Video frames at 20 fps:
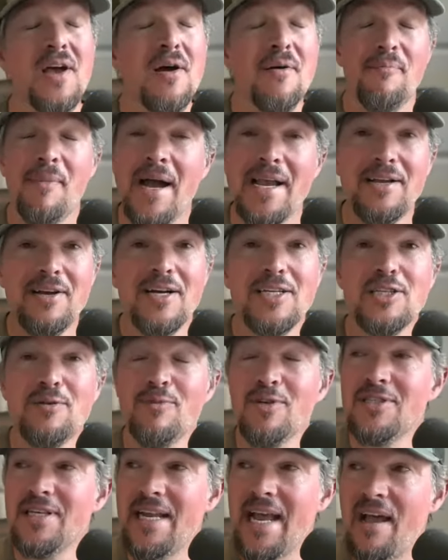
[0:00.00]
My mm-hmm.
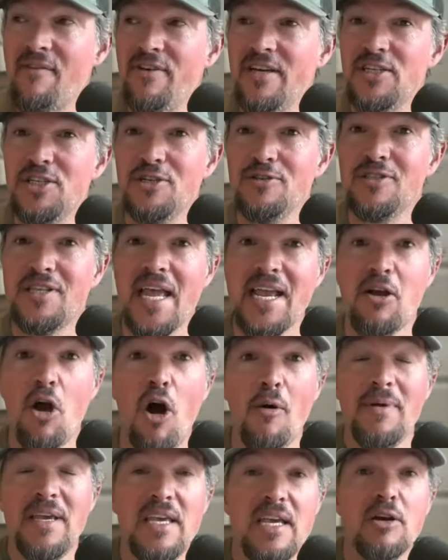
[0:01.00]
customers that have issues, they call
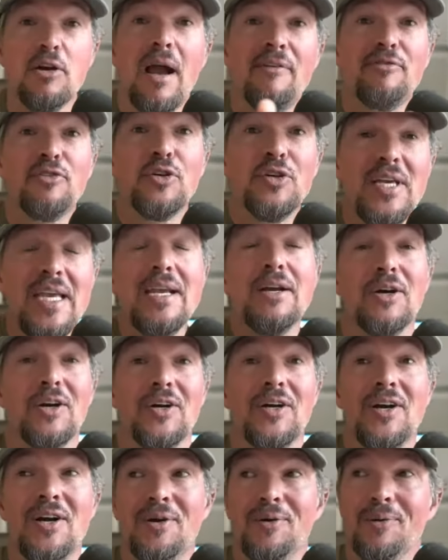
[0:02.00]
me year after year,
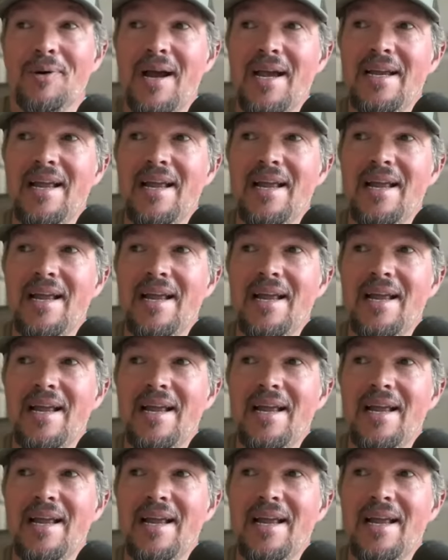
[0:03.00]
right?